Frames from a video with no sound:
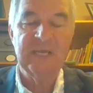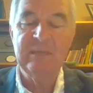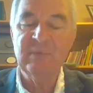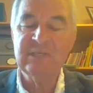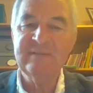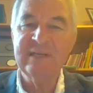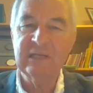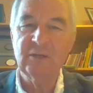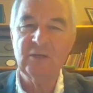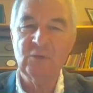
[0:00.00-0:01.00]
And he must have had
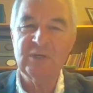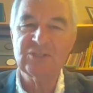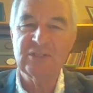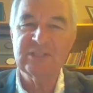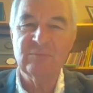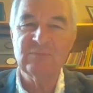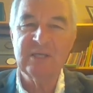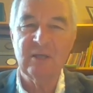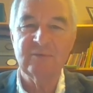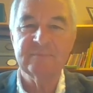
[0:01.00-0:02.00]
a lot of questions
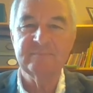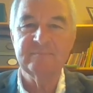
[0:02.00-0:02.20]
himself.